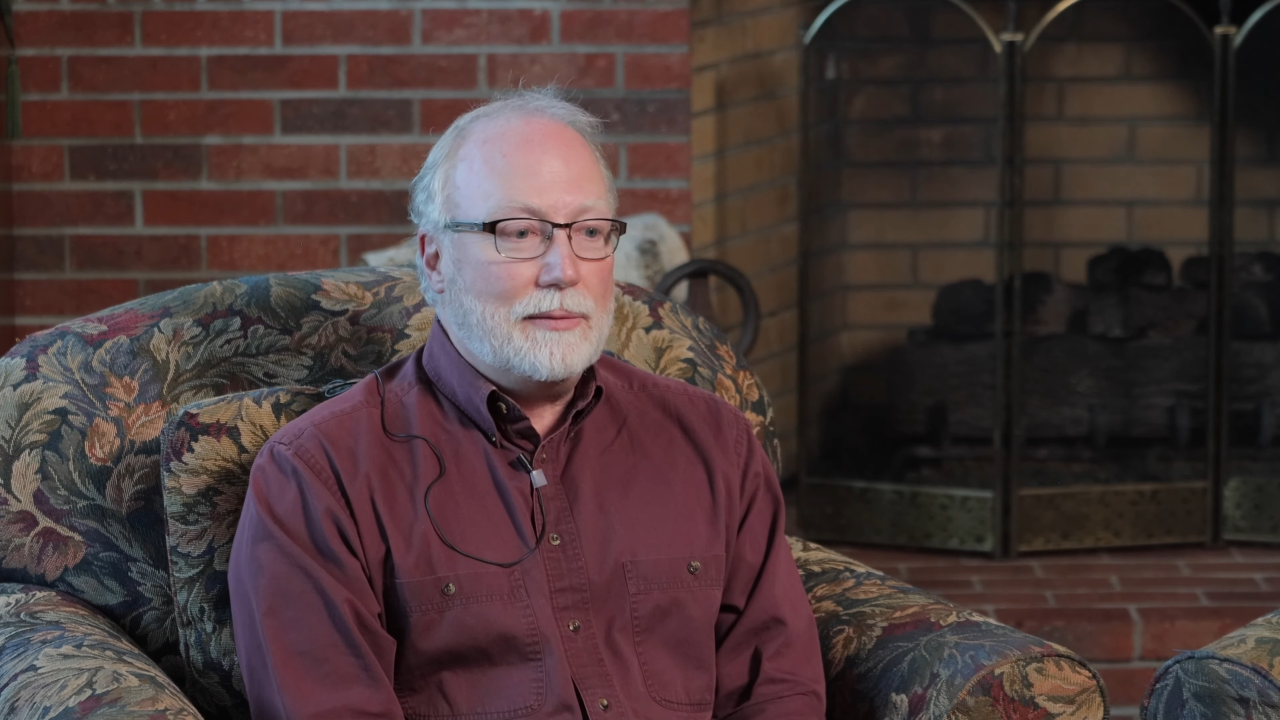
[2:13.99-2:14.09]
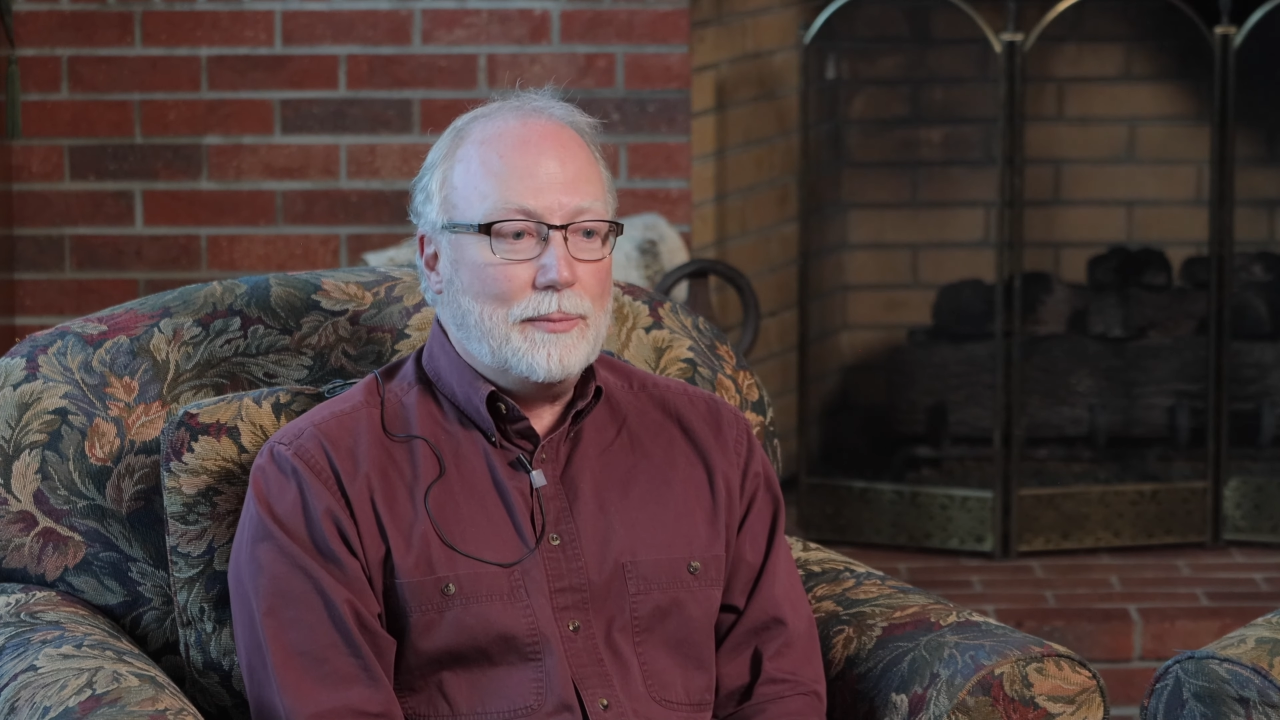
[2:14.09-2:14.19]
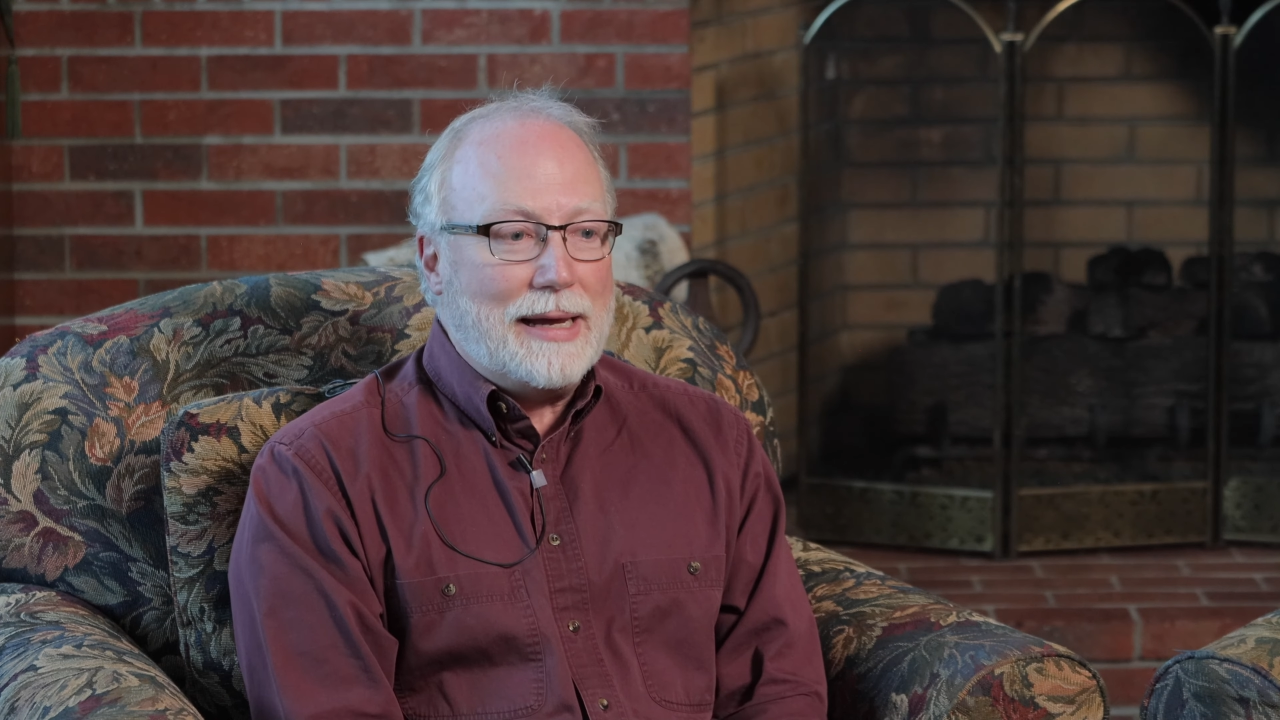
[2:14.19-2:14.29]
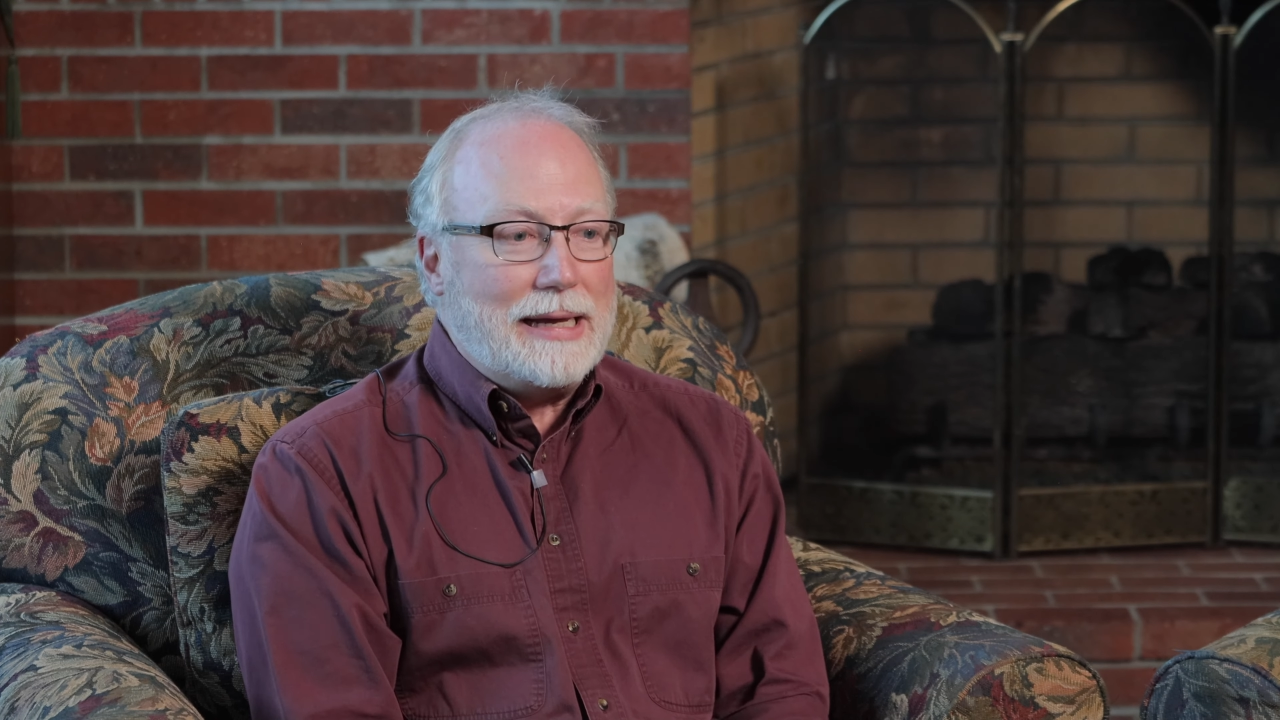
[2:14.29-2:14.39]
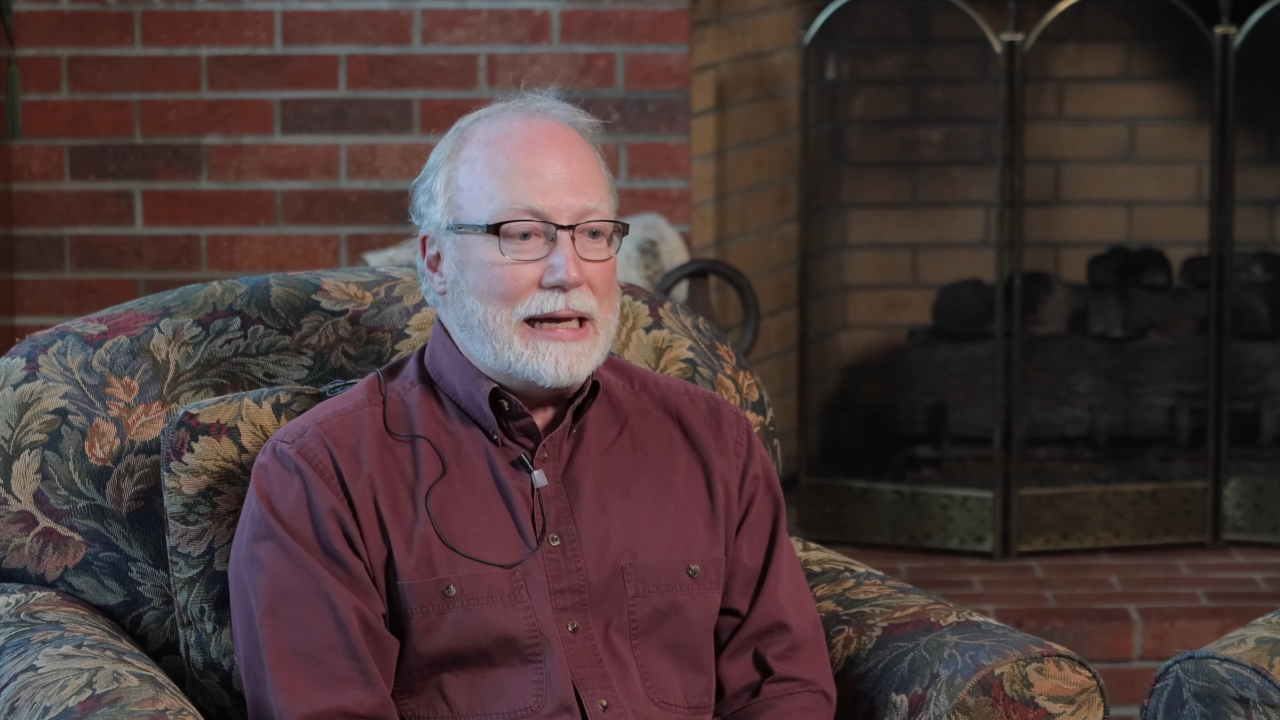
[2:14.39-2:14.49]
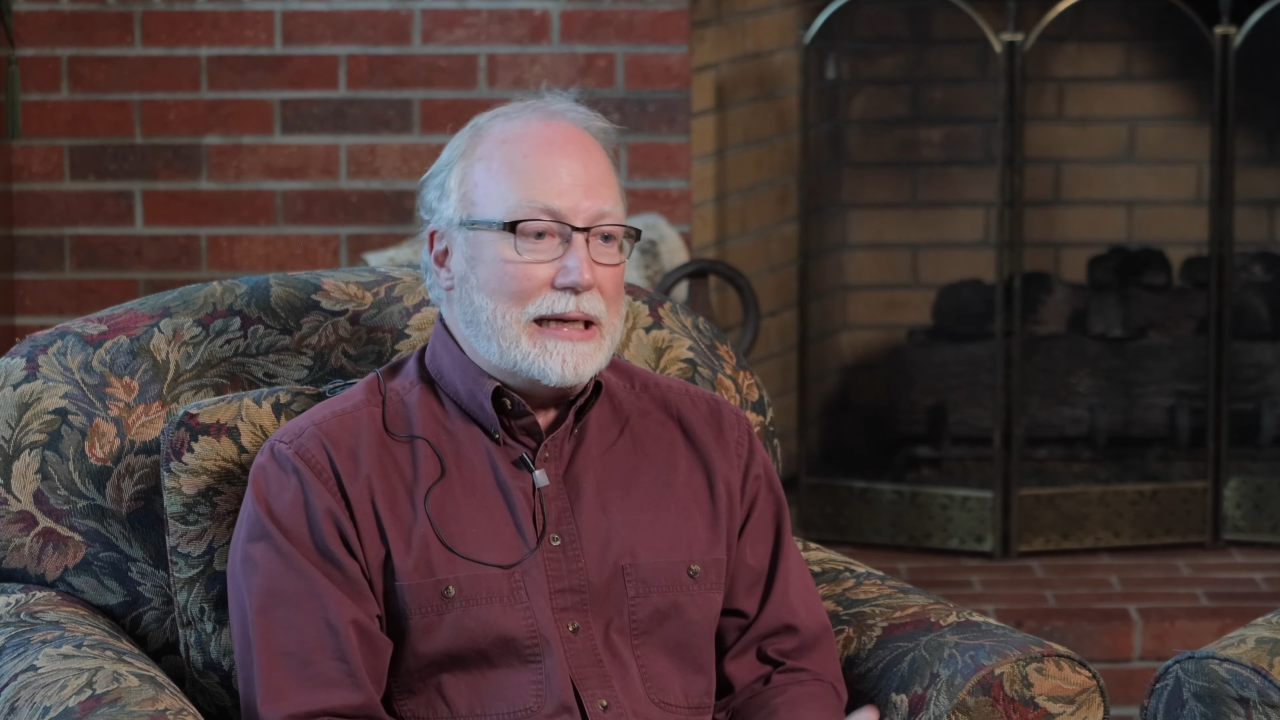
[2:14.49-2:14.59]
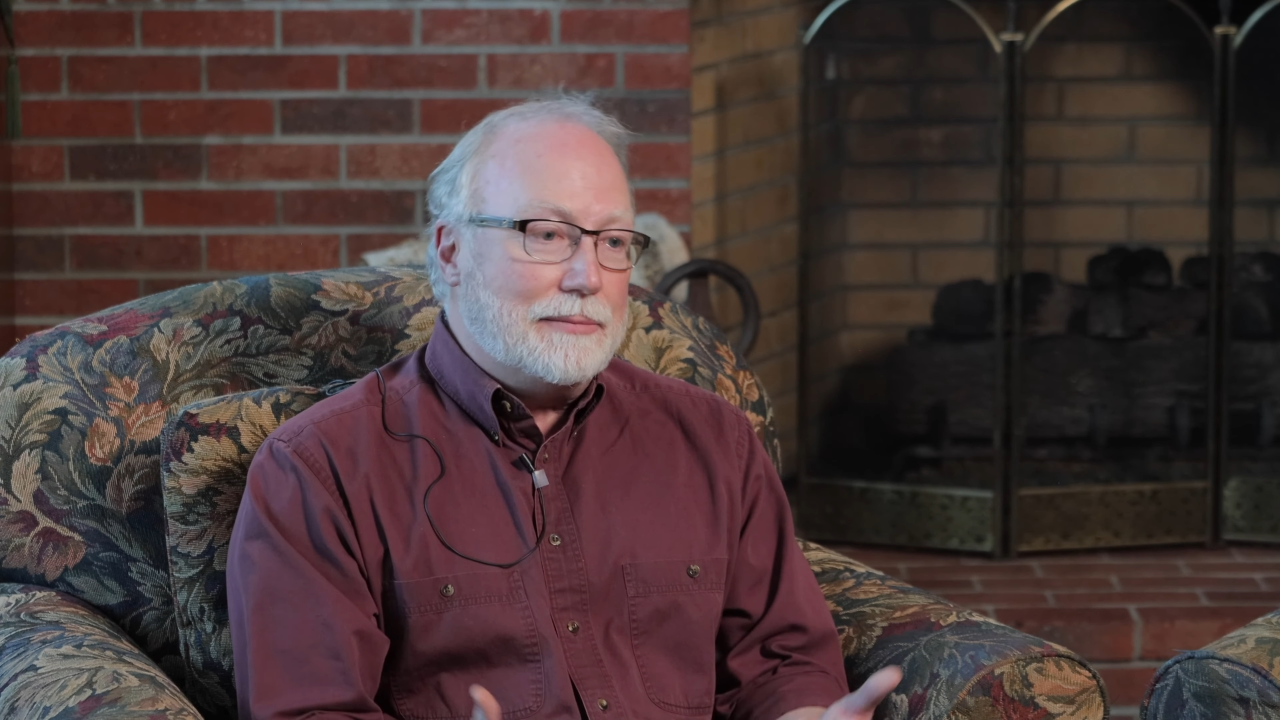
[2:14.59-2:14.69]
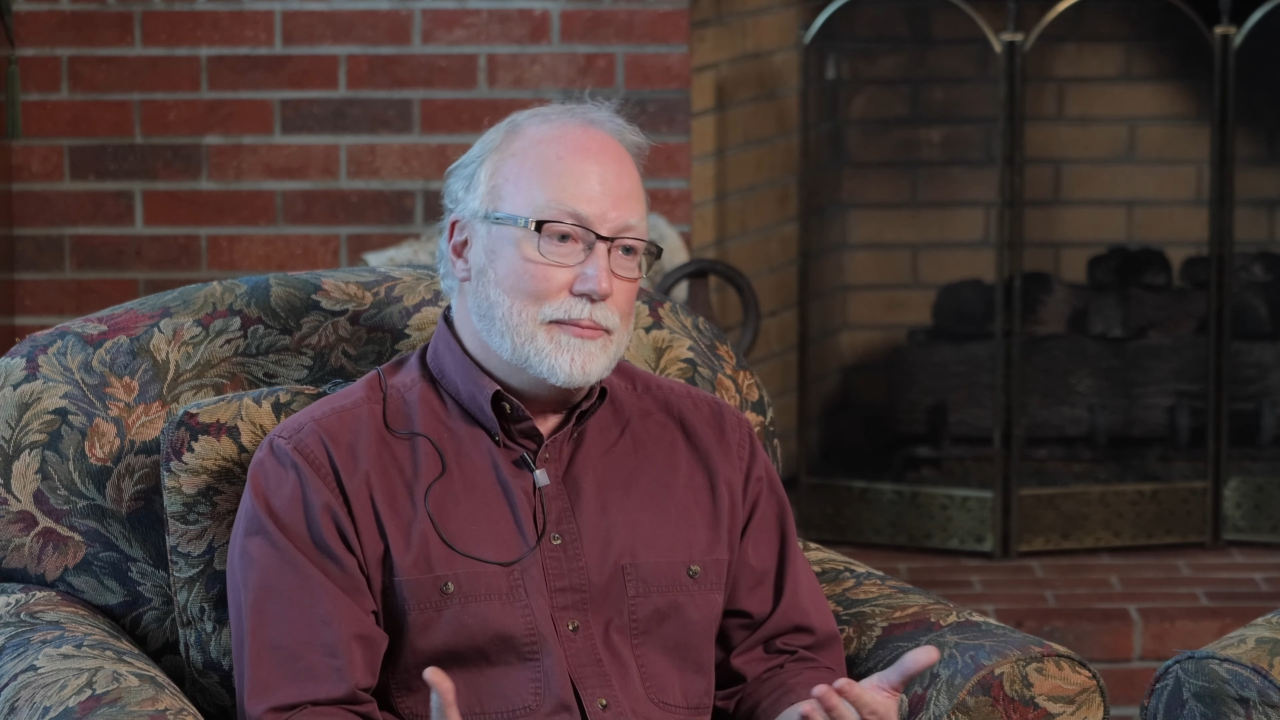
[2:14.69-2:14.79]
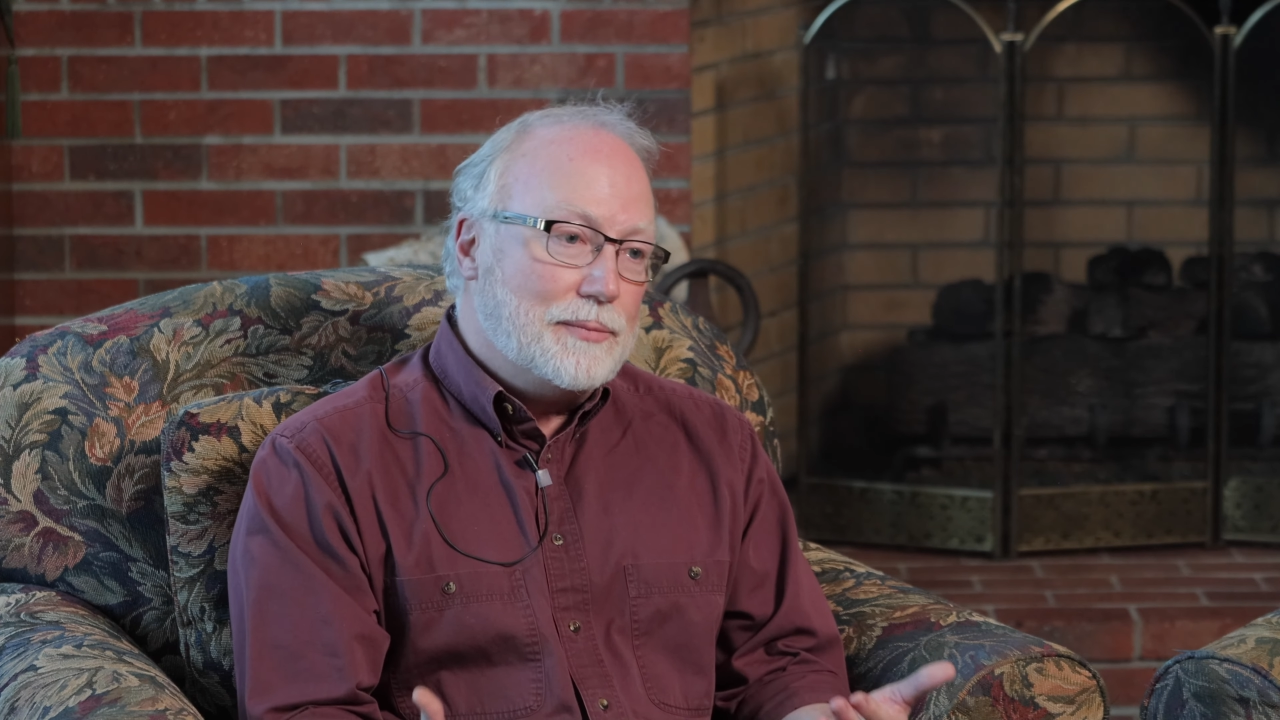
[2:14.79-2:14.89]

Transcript: may get